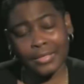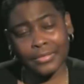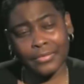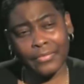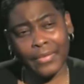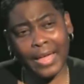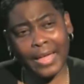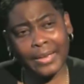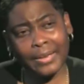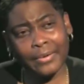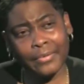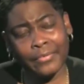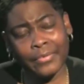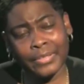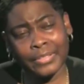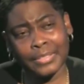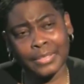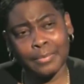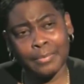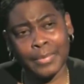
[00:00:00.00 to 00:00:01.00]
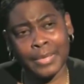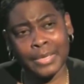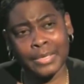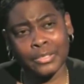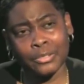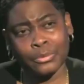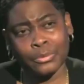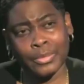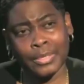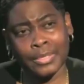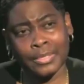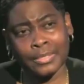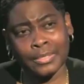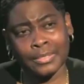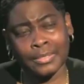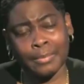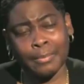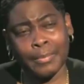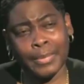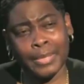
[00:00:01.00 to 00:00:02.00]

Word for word: Divine Intervention Ministries is a